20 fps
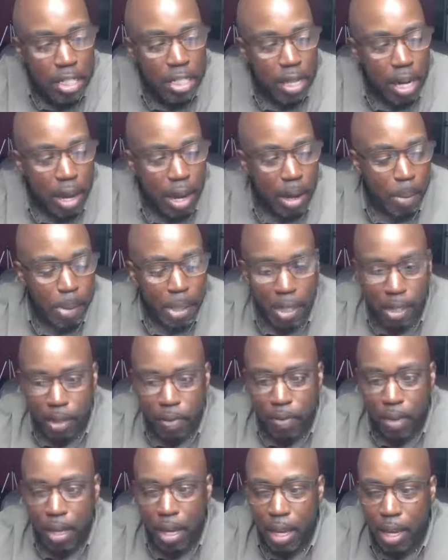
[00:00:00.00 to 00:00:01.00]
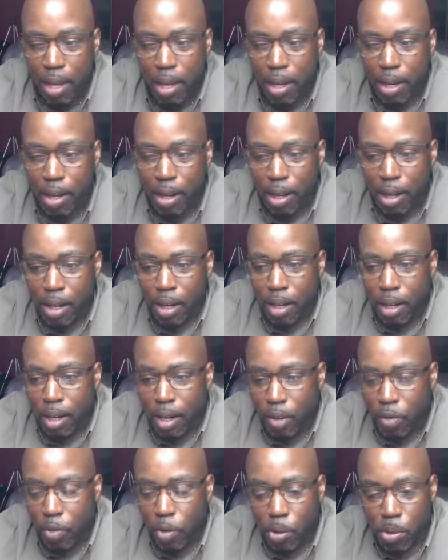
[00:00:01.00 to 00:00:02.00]
job in giving head
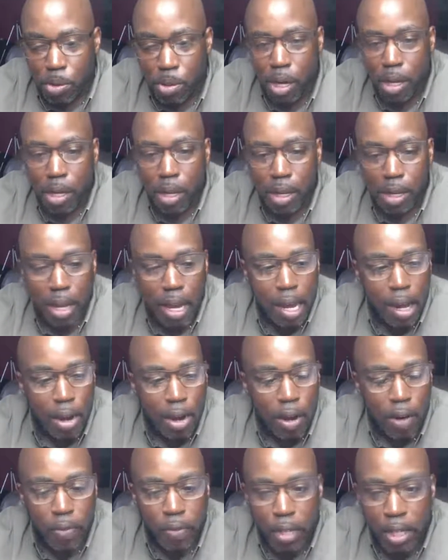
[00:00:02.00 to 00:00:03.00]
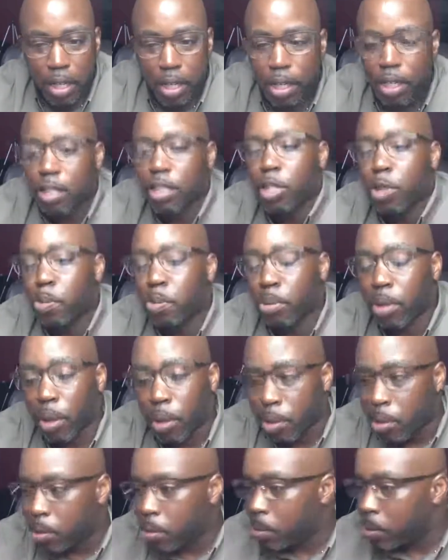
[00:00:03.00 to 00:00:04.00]
if you suck a guy off and he
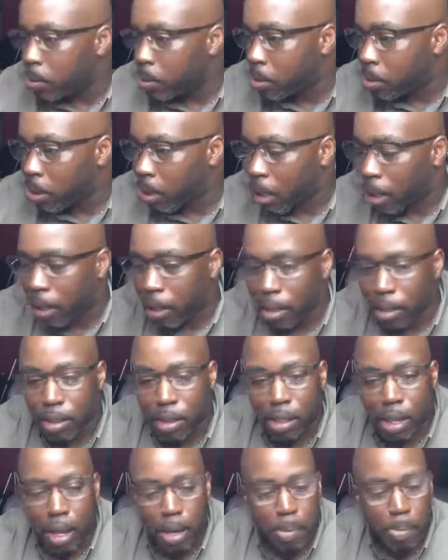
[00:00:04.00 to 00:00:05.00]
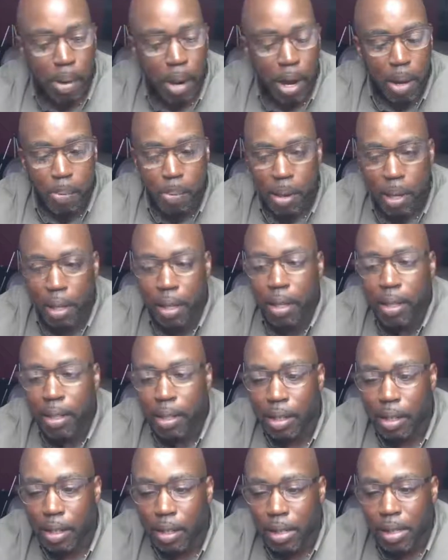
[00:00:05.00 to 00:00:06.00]
explodes like Pompeii?
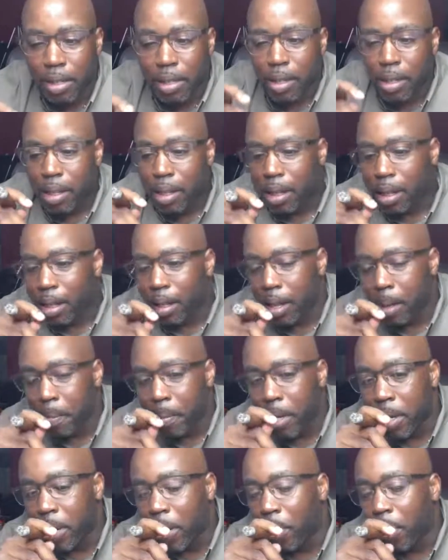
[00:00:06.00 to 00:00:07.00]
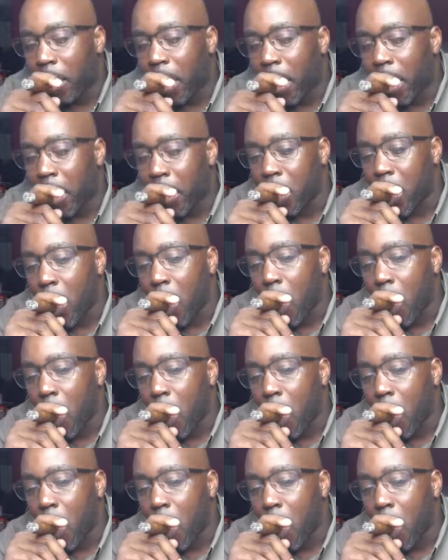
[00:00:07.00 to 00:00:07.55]
Let me know, lady.